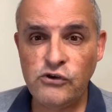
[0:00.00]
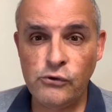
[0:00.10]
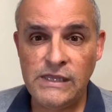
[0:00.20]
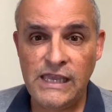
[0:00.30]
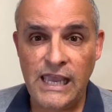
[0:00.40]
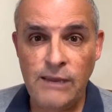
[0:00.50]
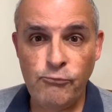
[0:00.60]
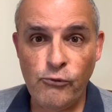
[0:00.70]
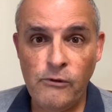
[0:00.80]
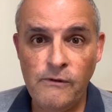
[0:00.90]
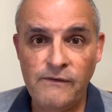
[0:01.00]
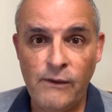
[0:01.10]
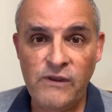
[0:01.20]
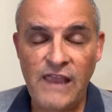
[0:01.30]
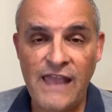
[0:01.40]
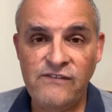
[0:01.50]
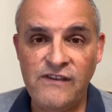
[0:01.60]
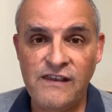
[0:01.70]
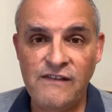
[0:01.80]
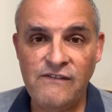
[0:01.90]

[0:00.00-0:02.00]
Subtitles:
early April that we had tickets,